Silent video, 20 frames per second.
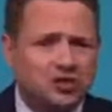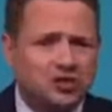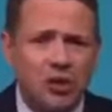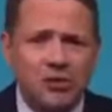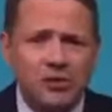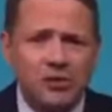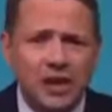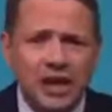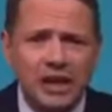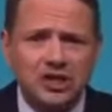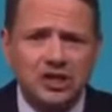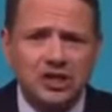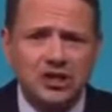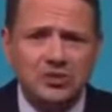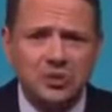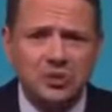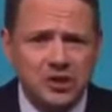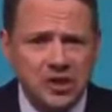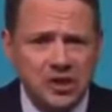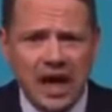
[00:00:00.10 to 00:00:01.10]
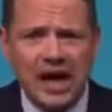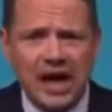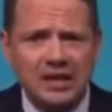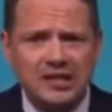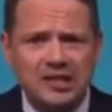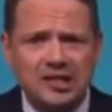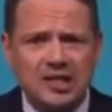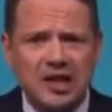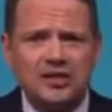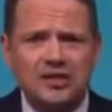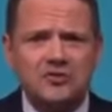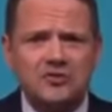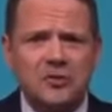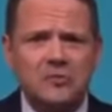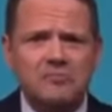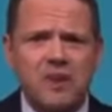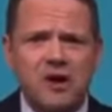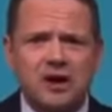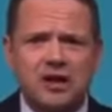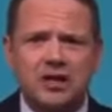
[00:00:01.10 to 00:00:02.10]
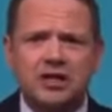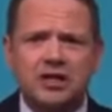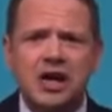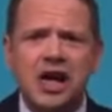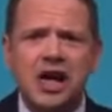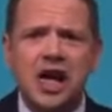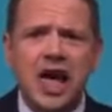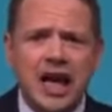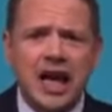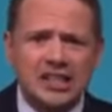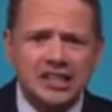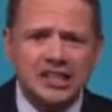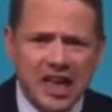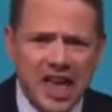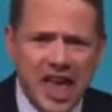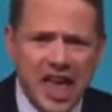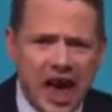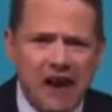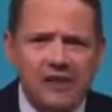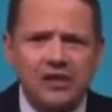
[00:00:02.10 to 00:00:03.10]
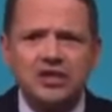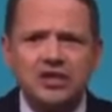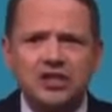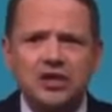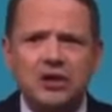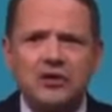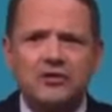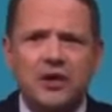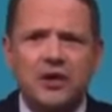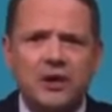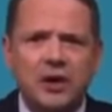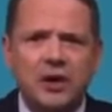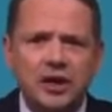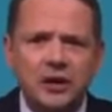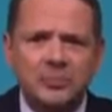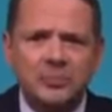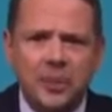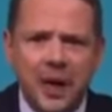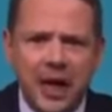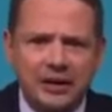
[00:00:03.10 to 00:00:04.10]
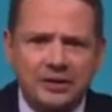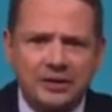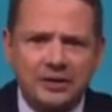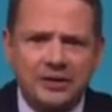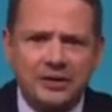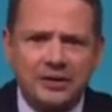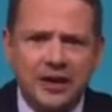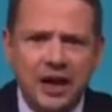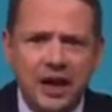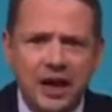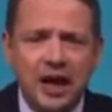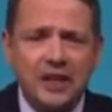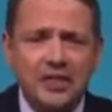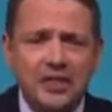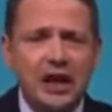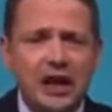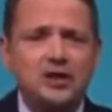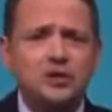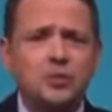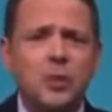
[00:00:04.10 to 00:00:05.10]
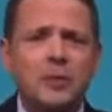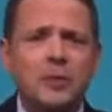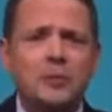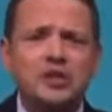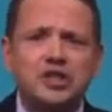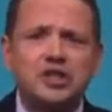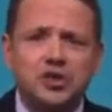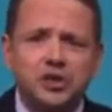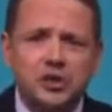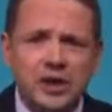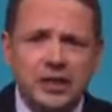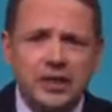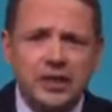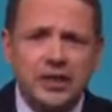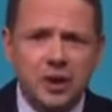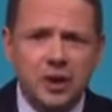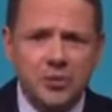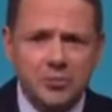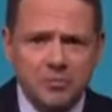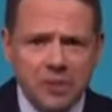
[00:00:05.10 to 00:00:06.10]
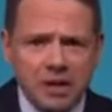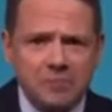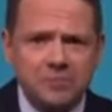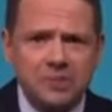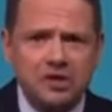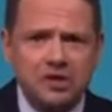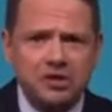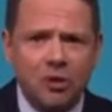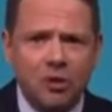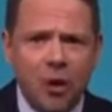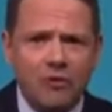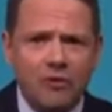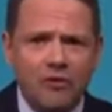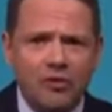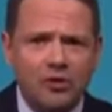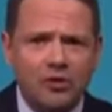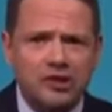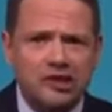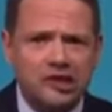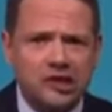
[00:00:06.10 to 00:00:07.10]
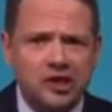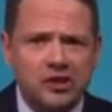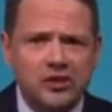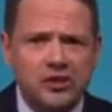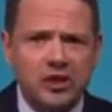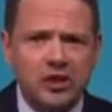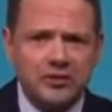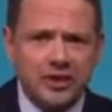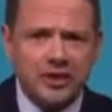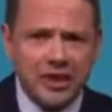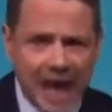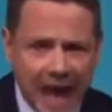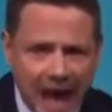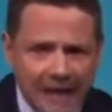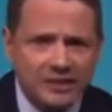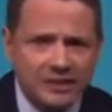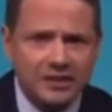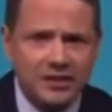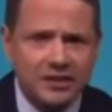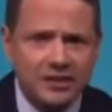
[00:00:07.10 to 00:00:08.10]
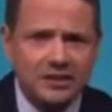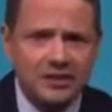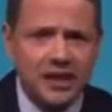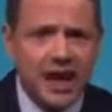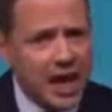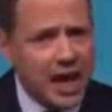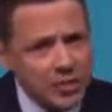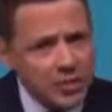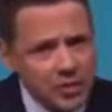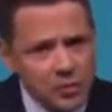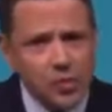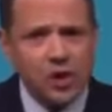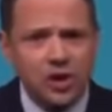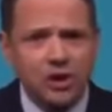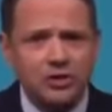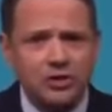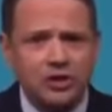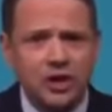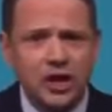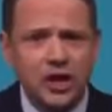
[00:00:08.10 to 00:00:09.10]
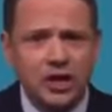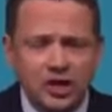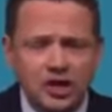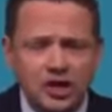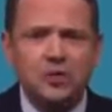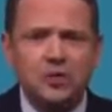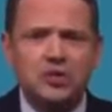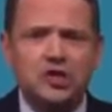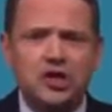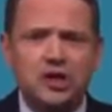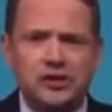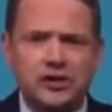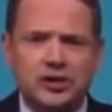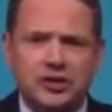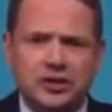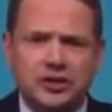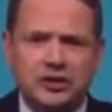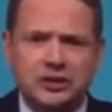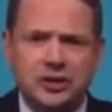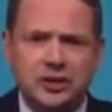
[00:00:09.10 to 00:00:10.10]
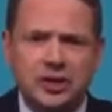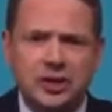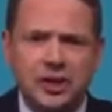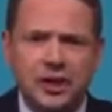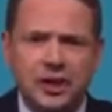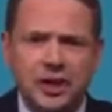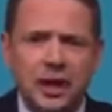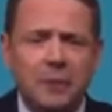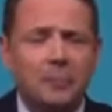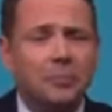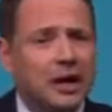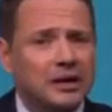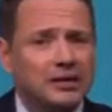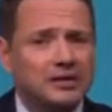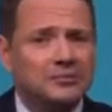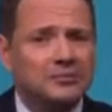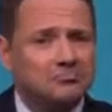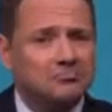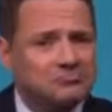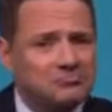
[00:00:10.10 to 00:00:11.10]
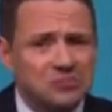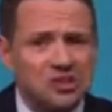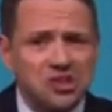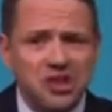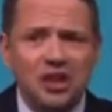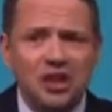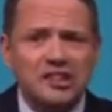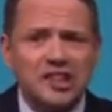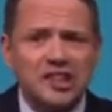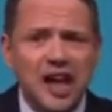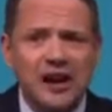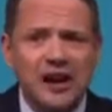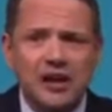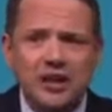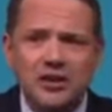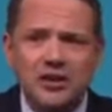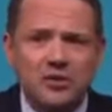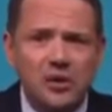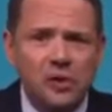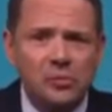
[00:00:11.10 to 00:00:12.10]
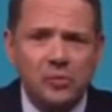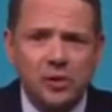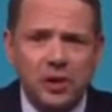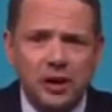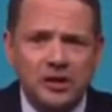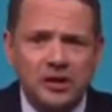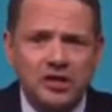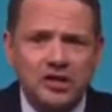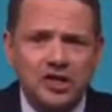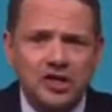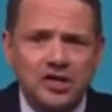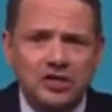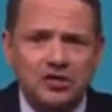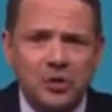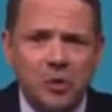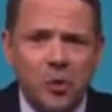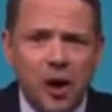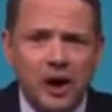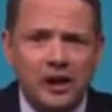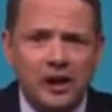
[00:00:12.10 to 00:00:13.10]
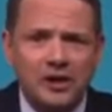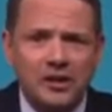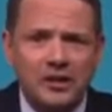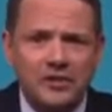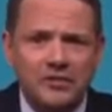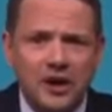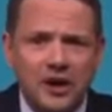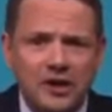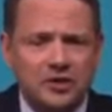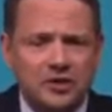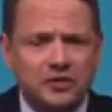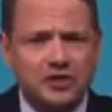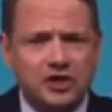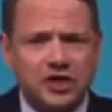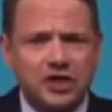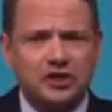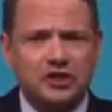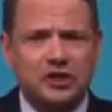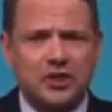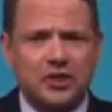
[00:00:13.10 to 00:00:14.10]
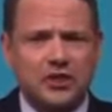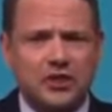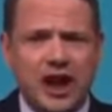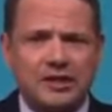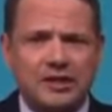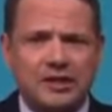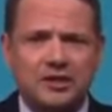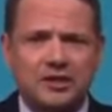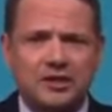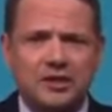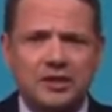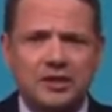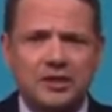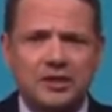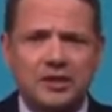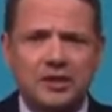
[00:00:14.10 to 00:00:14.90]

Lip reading: strong relations with the United States of America as a guarantee of our independence. That is why we treat the commitments to overall security of the continent and the world so seriously. But solidarity of all partners is required in the face of serious threats.